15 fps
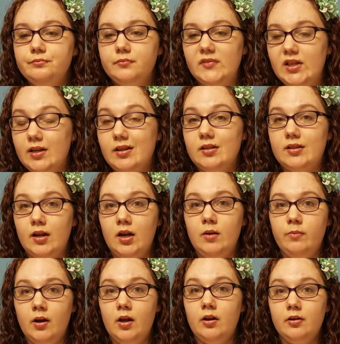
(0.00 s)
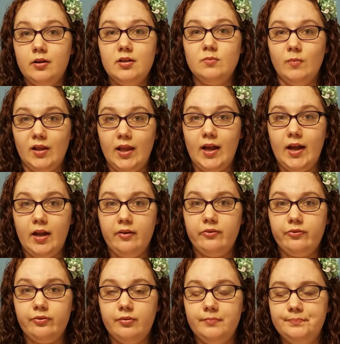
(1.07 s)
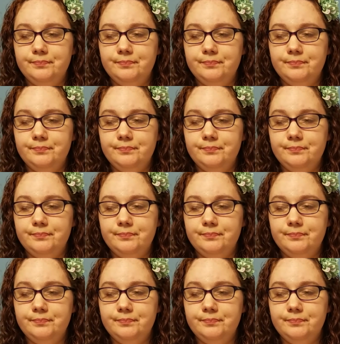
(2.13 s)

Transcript: because Harry Potter is my life.